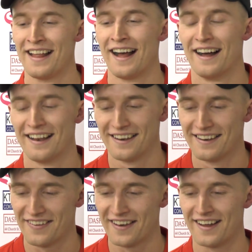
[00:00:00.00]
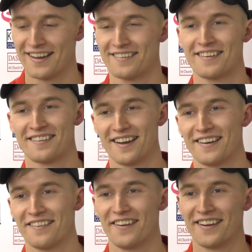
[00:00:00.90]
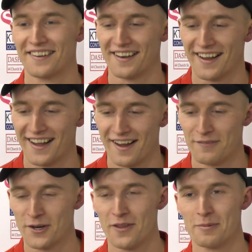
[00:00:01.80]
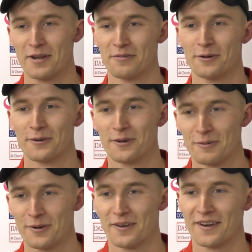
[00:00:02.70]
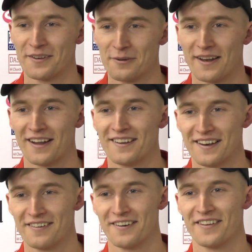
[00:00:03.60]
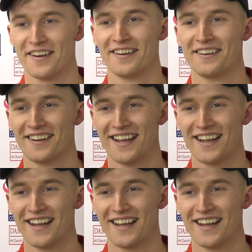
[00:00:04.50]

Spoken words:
I'll let the lads decide on that, and I'm sure there'll be a photo uploaded to Twitter later on tonight.